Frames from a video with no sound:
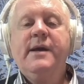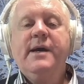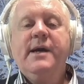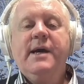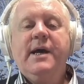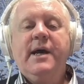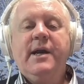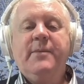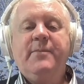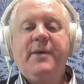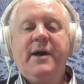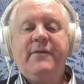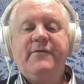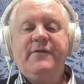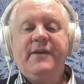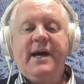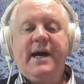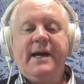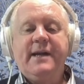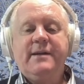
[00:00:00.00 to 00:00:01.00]
And above
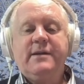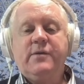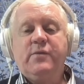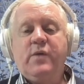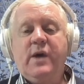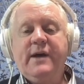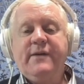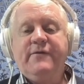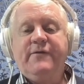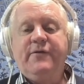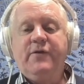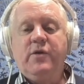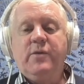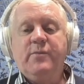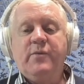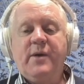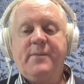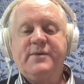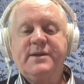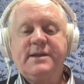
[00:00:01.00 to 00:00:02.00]
that, the waveform
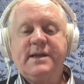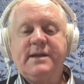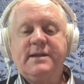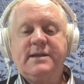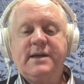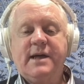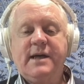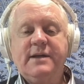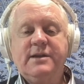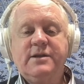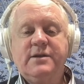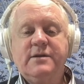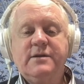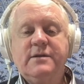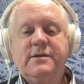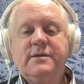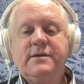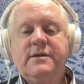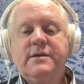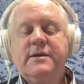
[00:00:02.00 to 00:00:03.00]

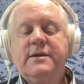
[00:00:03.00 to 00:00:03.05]
representation,